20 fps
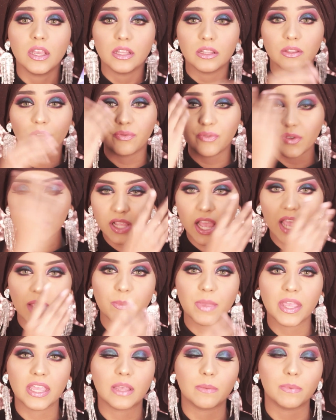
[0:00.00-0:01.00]
the full eye
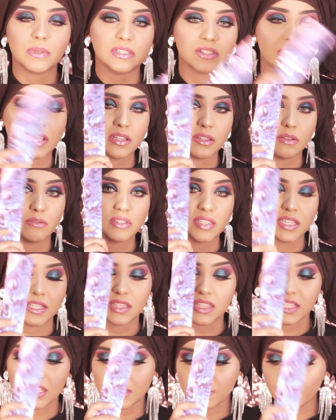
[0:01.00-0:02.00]
makeup is done
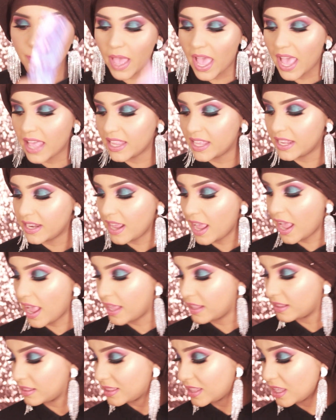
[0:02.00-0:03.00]
using this palette,
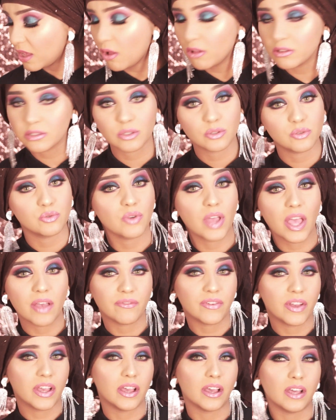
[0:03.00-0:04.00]
and they also do
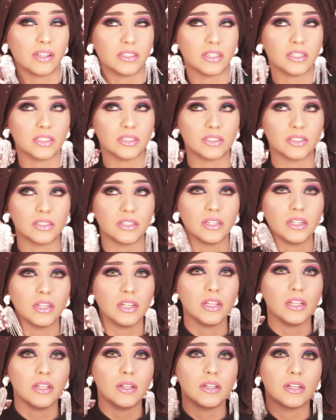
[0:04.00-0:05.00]
have another
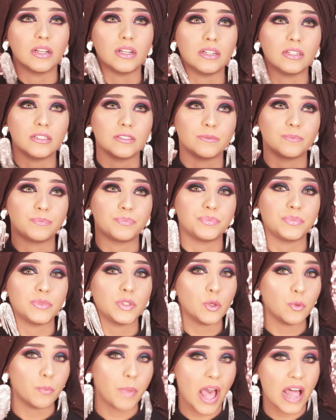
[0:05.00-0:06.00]

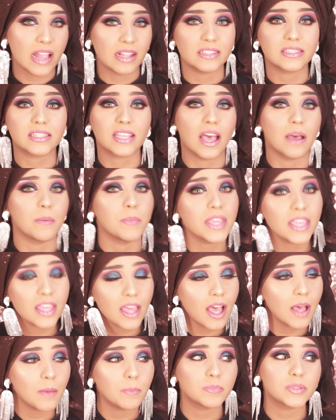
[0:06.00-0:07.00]
new palettes coming
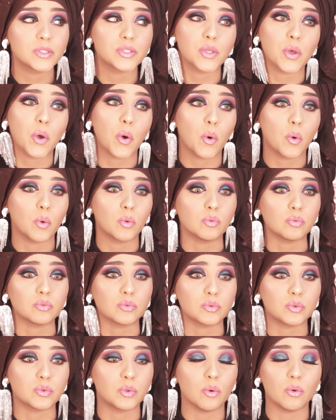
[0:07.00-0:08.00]
up, so
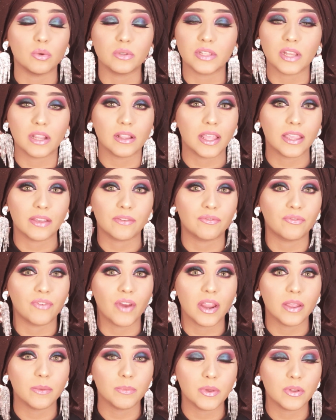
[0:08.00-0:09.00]
those are like
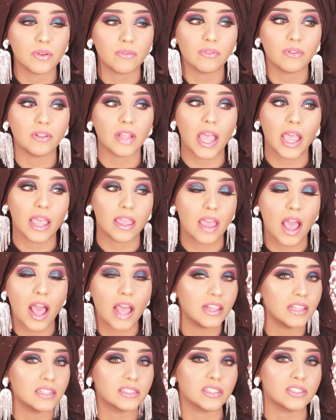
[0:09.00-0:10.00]
very beautiful. I
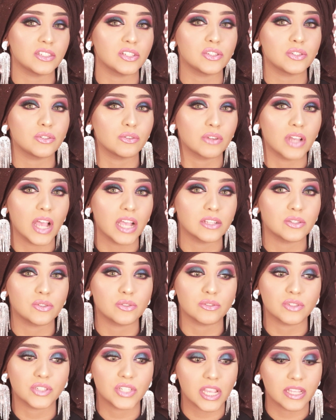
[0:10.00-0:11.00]
highly suggest you guys
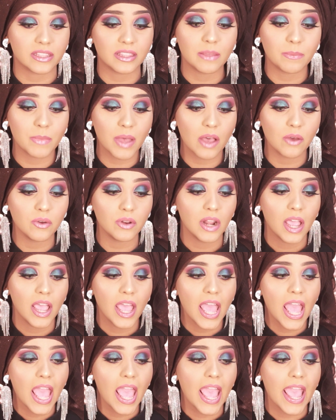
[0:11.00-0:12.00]
to check them out.
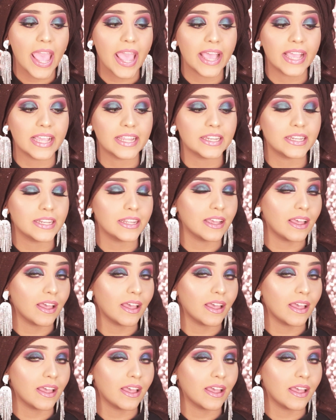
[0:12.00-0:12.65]
And